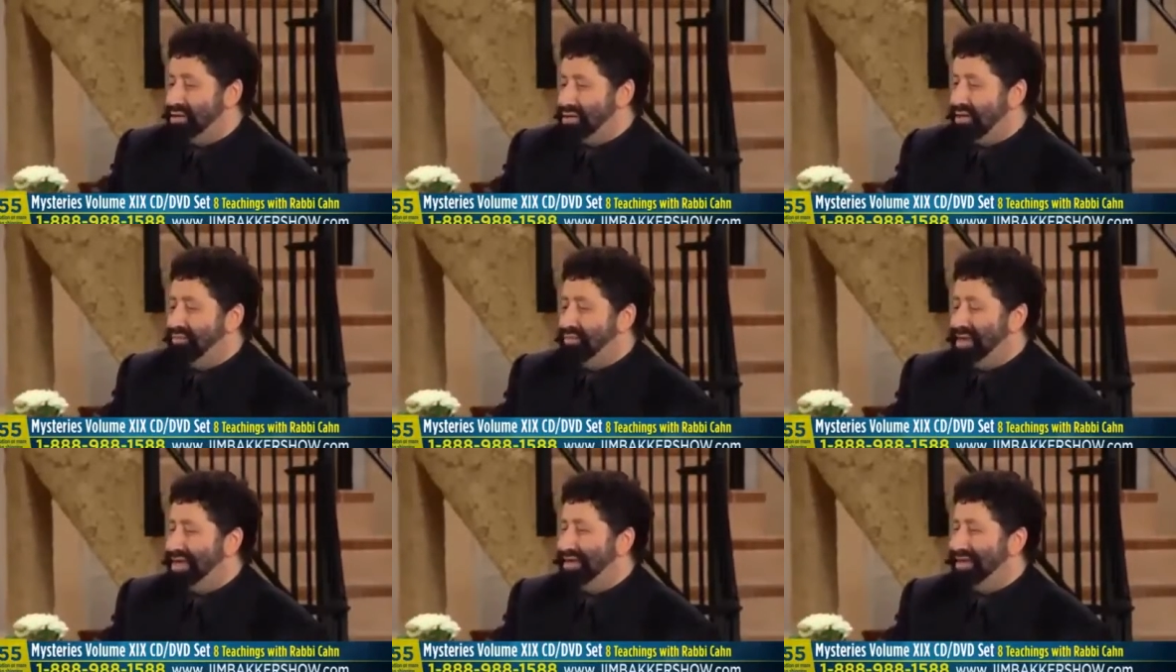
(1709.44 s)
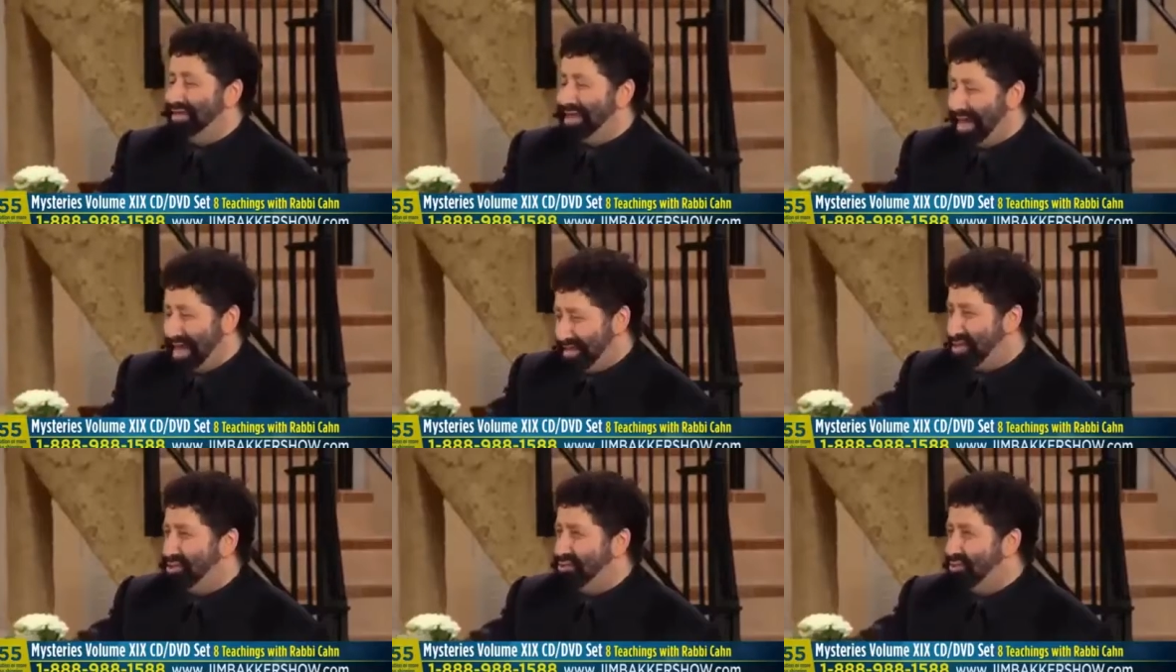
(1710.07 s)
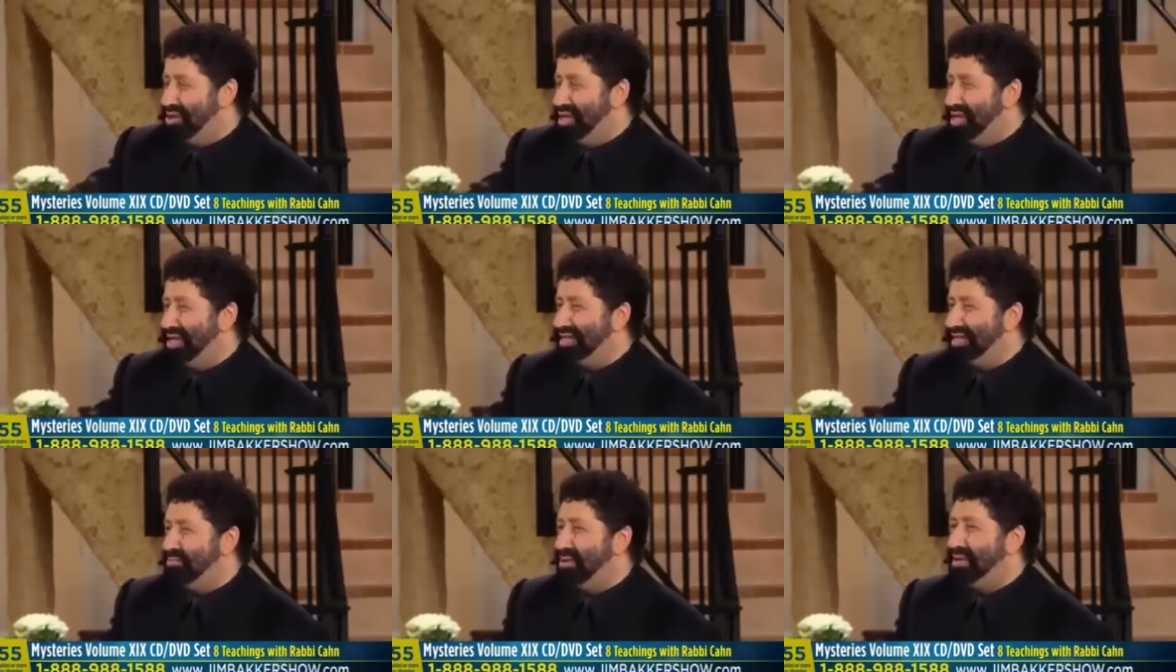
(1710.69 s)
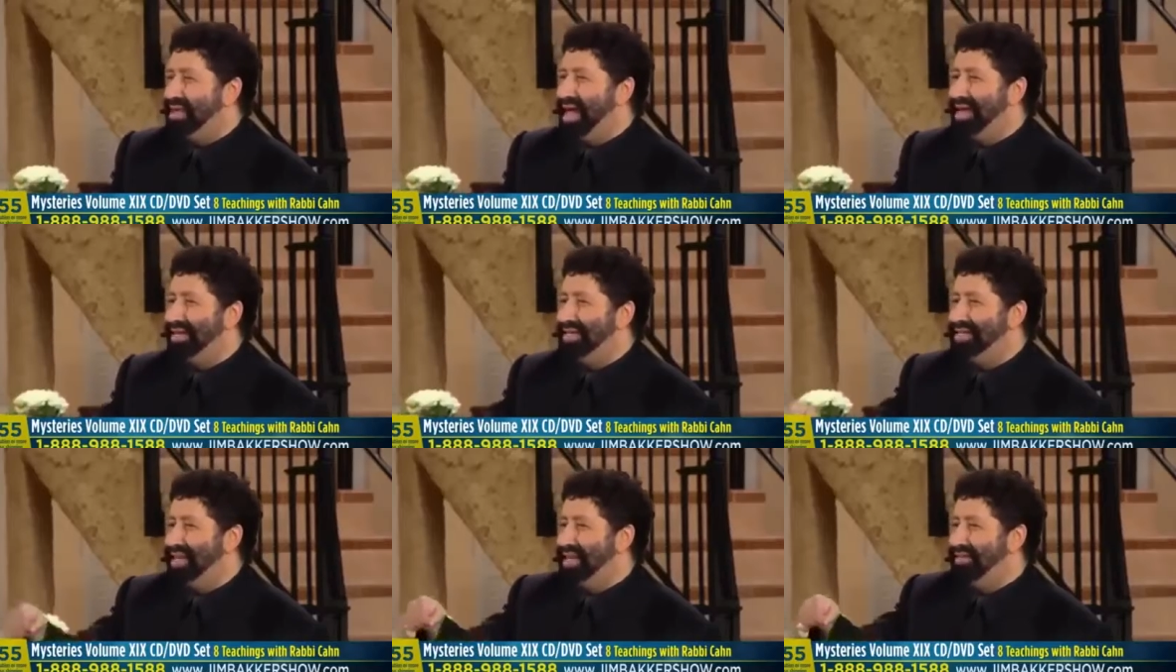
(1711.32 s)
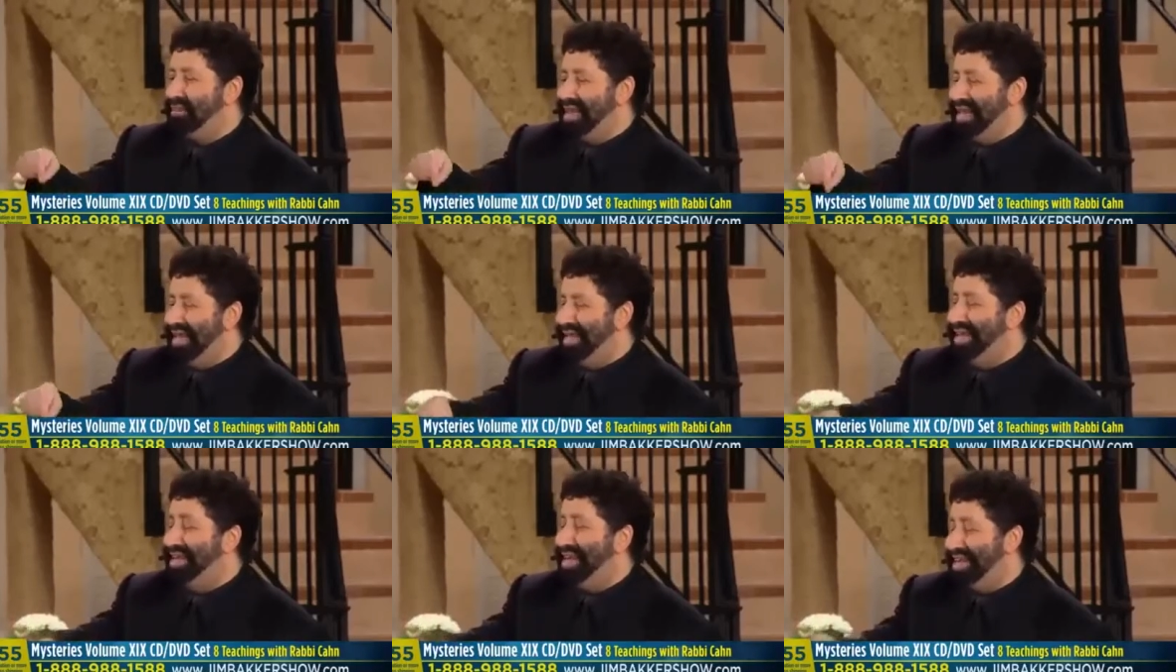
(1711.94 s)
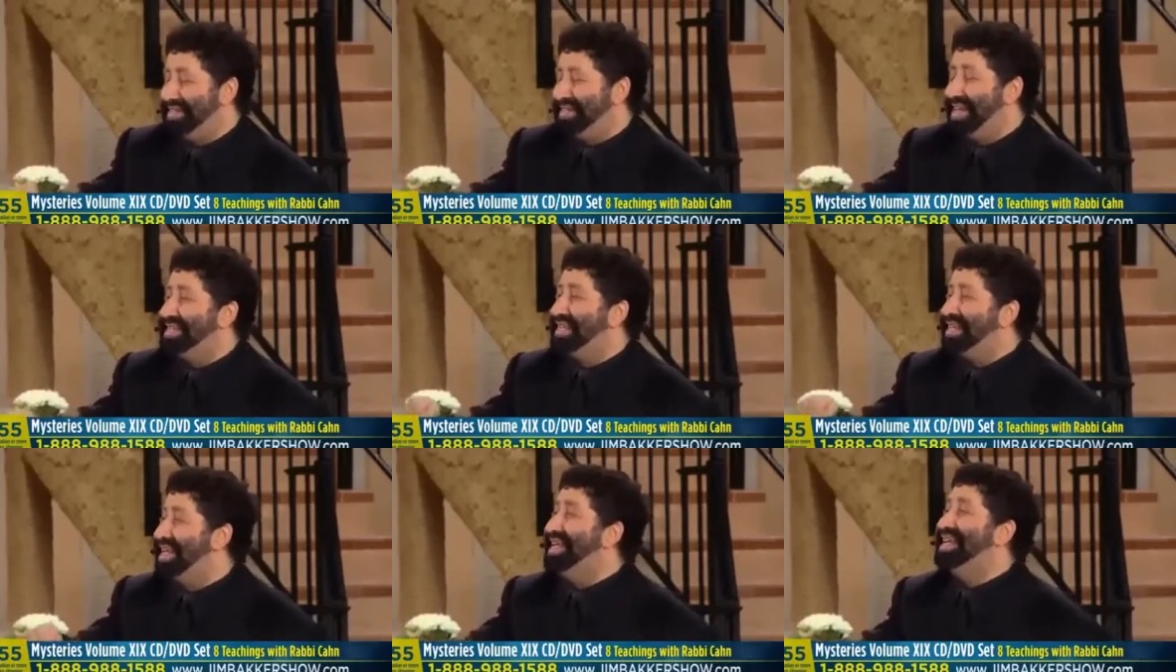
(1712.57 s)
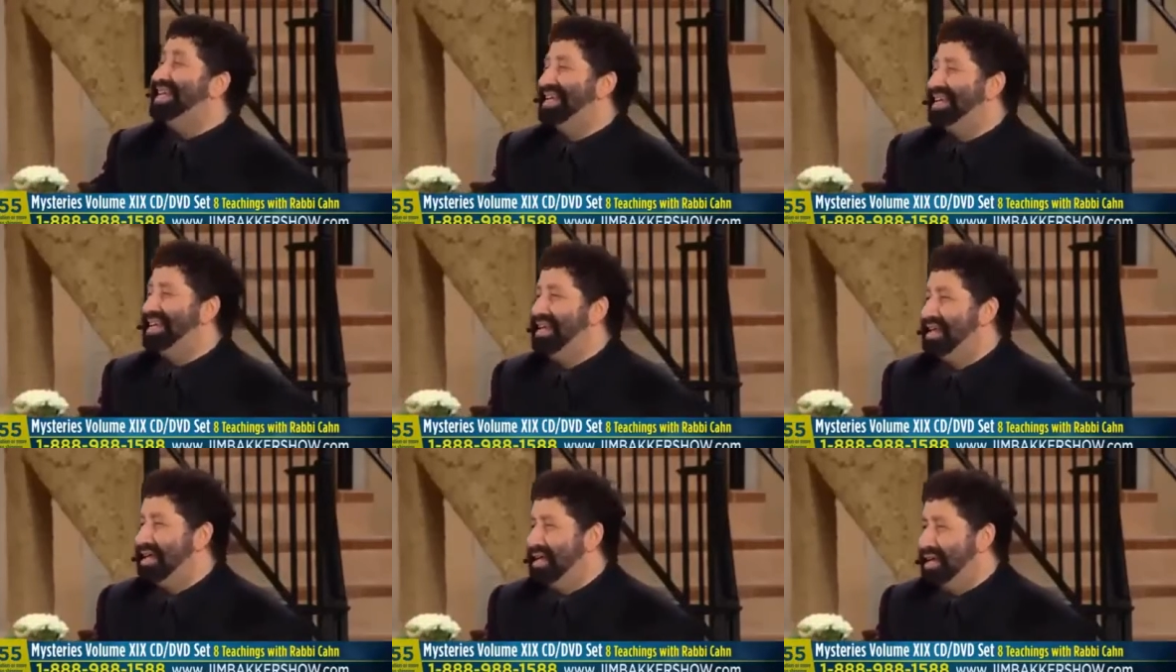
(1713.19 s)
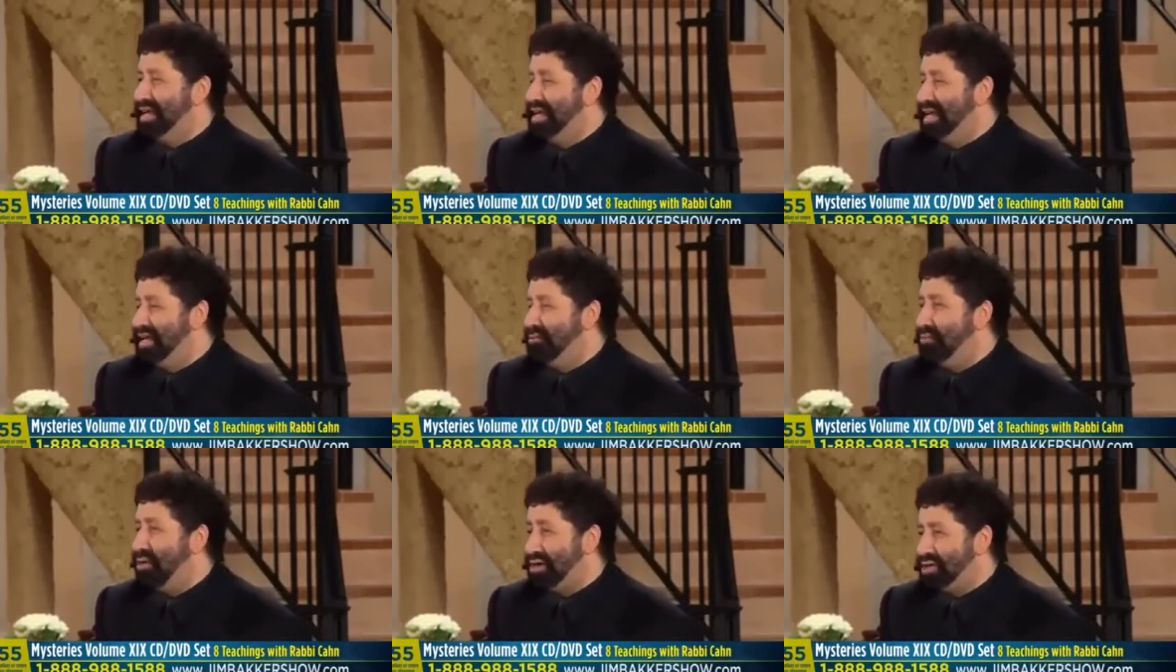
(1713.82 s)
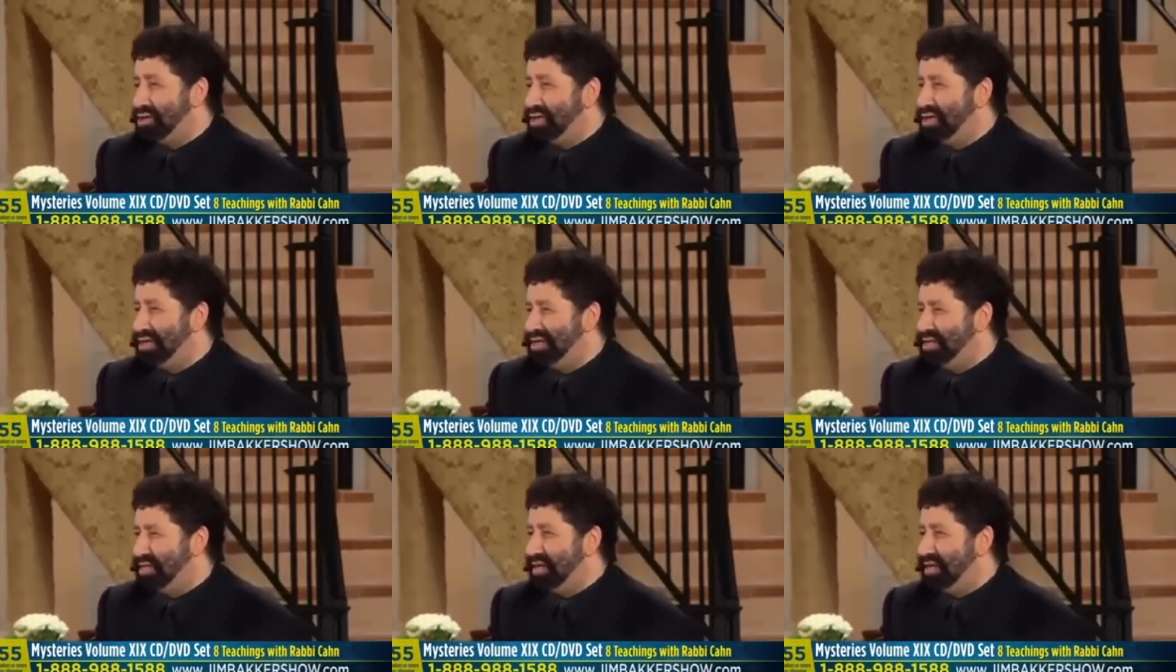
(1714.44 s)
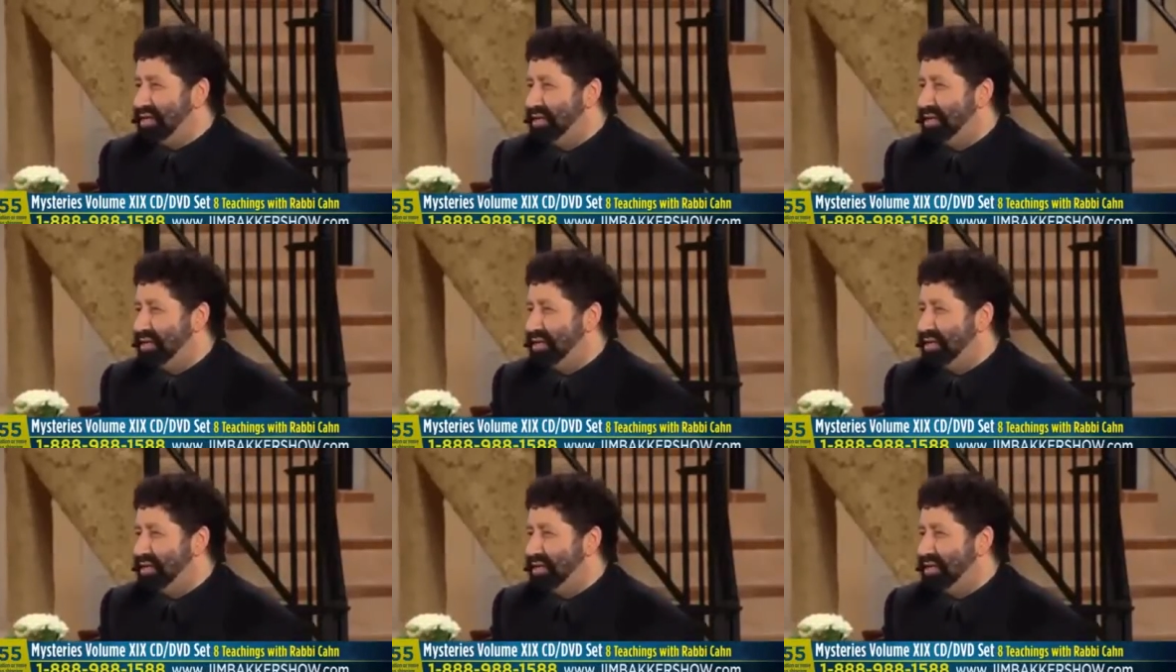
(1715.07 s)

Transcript: something that has to do with this, but that is hidden, in a sense, hidden in Washington, D.C.